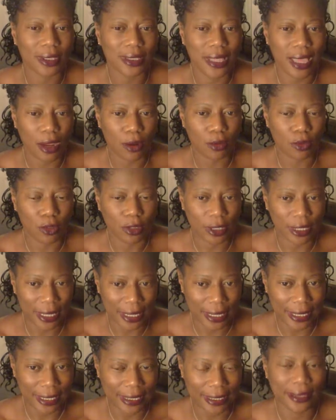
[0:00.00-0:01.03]

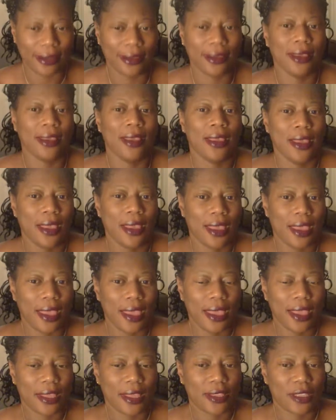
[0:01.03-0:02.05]
thyronine,
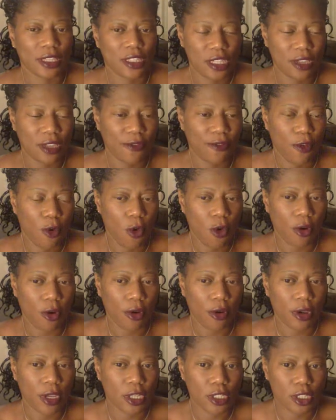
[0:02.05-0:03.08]
and the
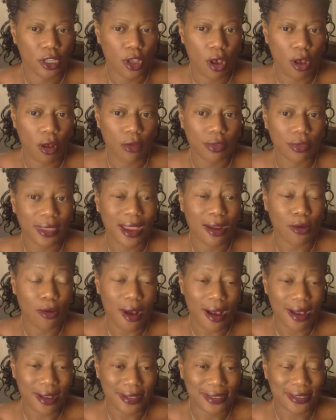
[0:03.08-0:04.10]
T4 is called
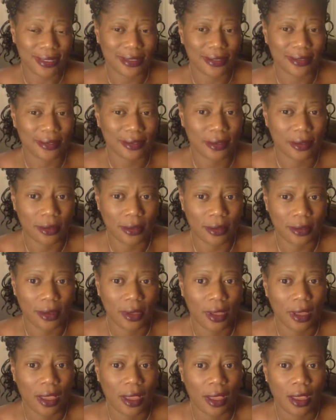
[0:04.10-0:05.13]
thyroxine.
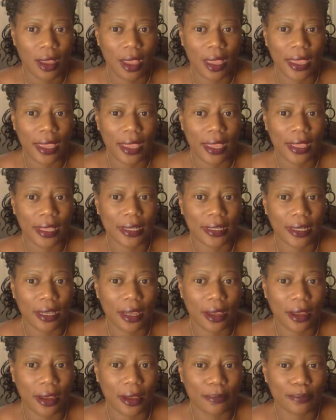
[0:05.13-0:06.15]
And
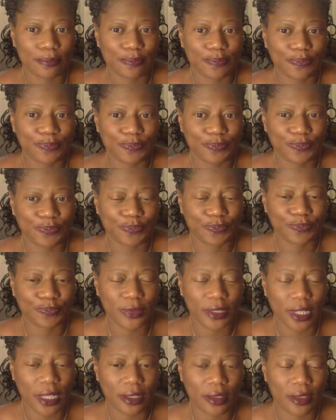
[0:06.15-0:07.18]

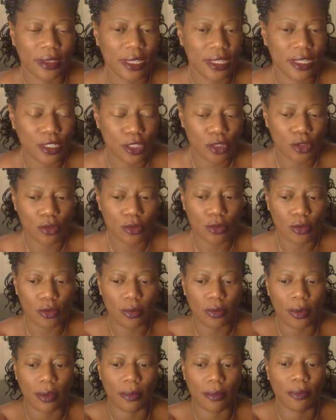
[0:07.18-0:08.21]
these
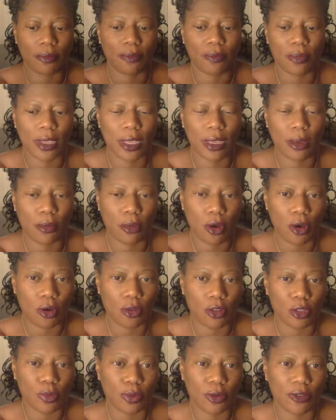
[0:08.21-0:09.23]
two
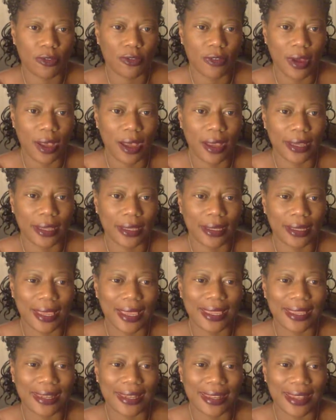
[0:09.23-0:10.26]
chemicals provide
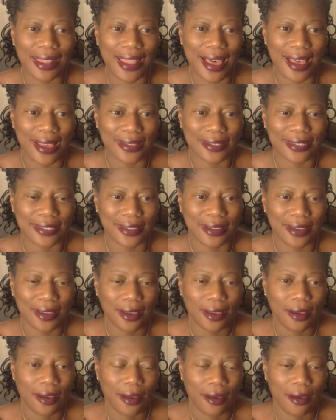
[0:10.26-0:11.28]
a lot
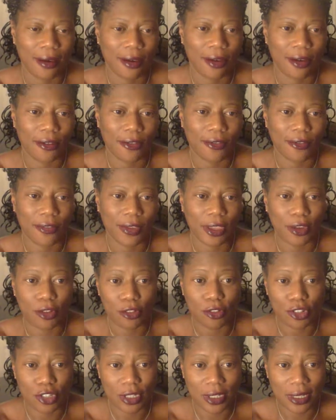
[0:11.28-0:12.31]
of
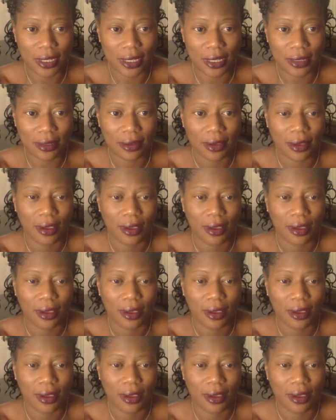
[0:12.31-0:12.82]
energy